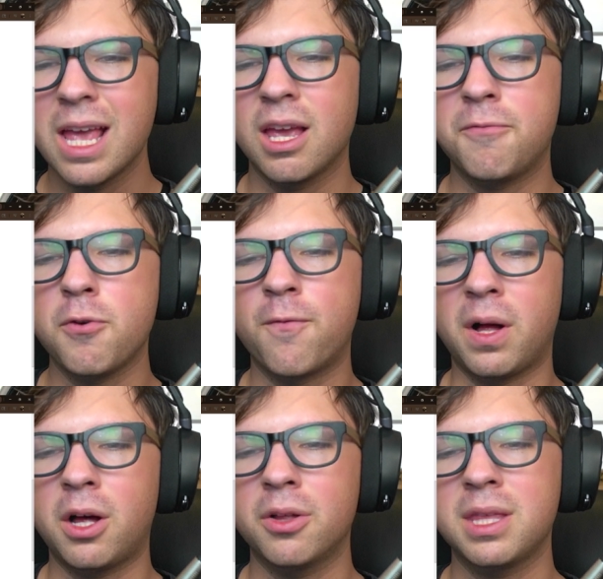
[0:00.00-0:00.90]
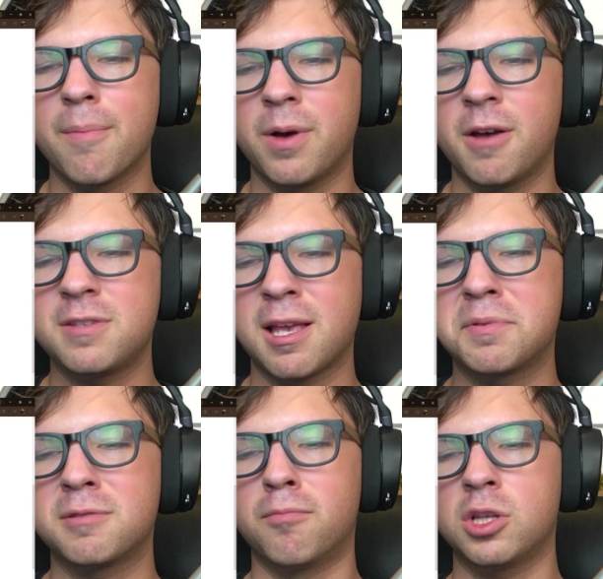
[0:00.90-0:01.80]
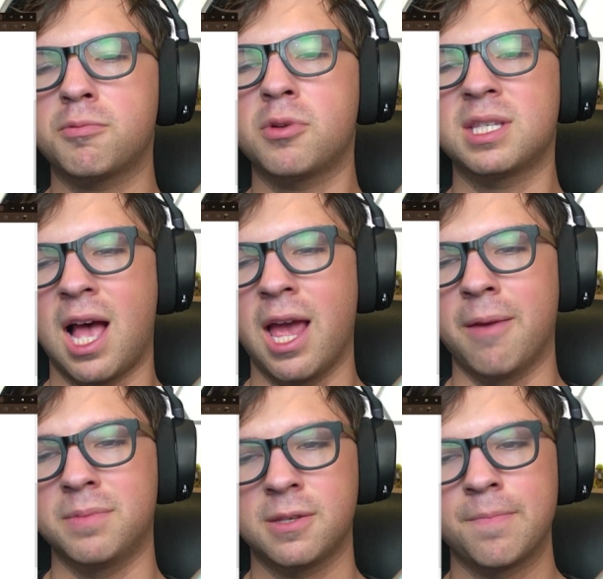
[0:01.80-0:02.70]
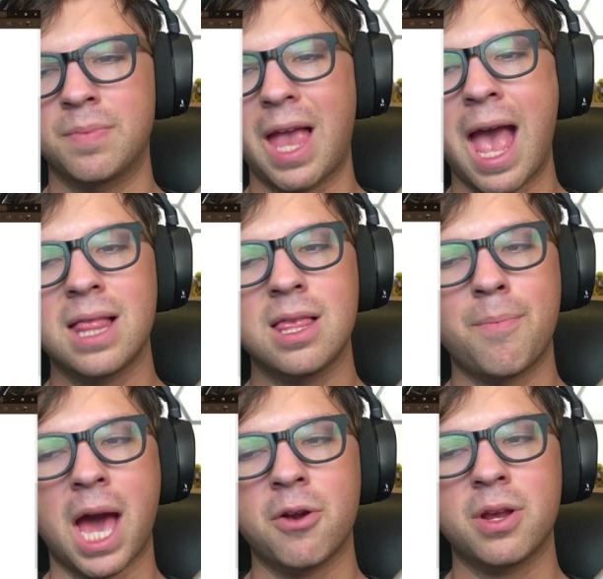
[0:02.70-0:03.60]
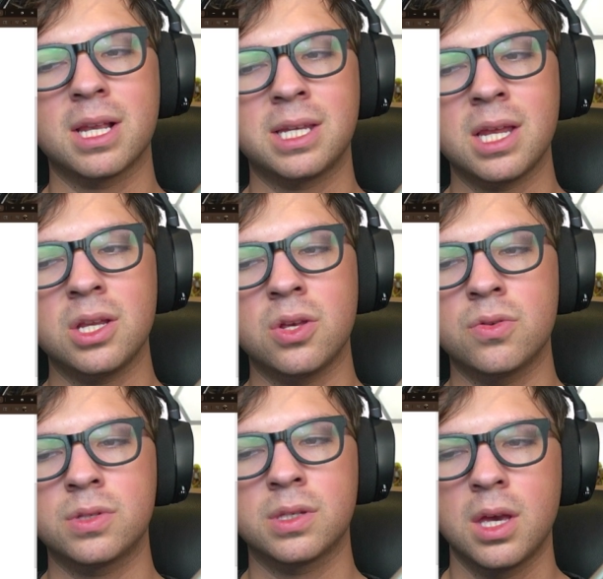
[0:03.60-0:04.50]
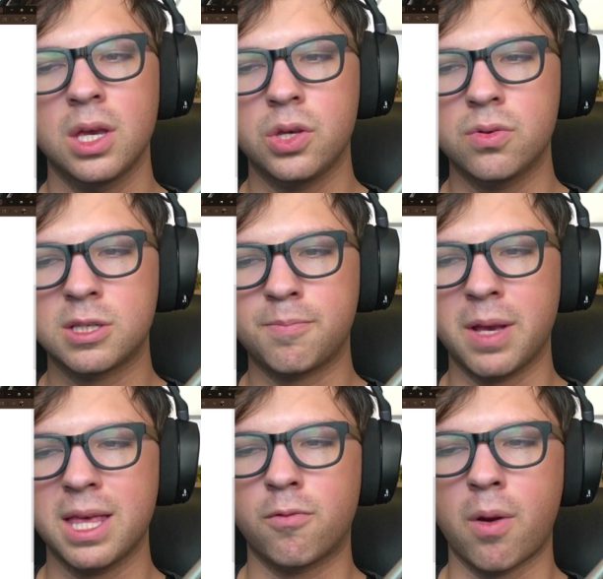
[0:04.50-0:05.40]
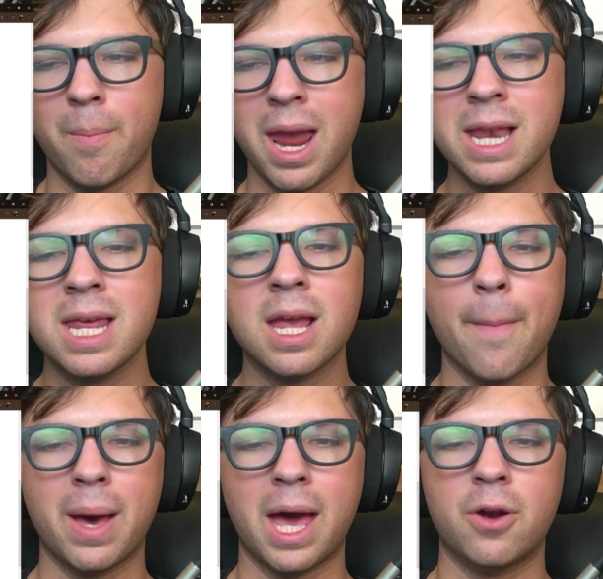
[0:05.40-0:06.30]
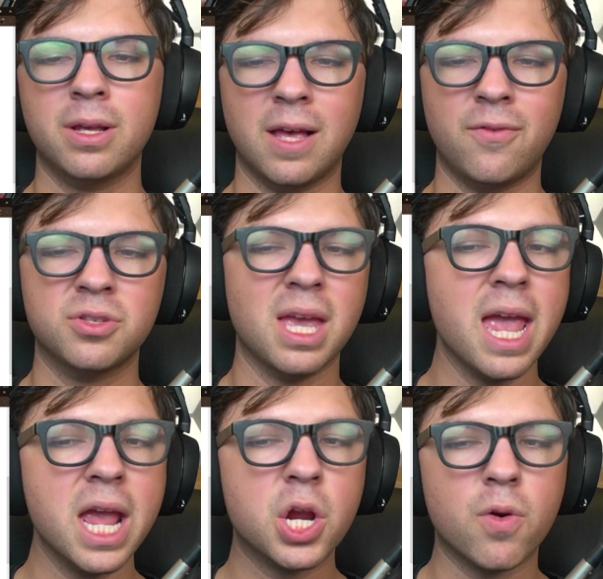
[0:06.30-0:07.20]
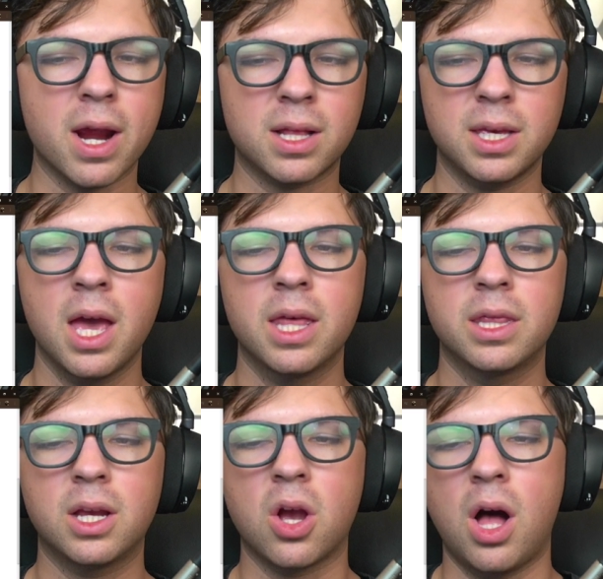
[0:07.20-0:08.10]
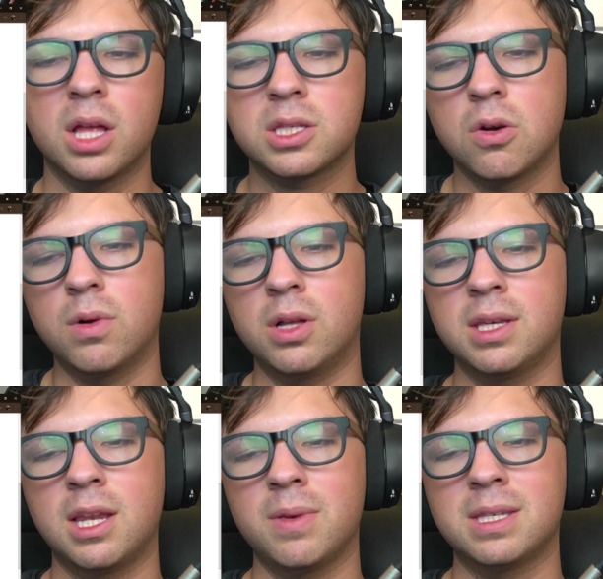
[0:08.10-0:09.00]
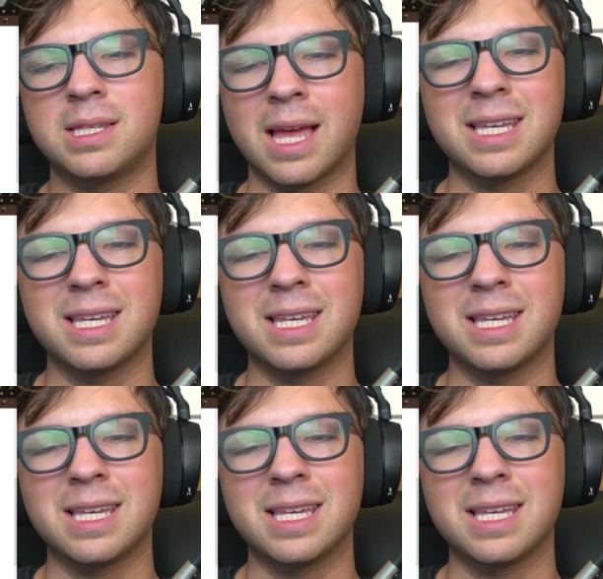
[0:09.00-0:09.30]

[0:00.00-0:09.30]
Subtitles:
If you follow the above steps multiple times and the battery continues, you display the remaining battery levels incorrectly, the console will need to be sent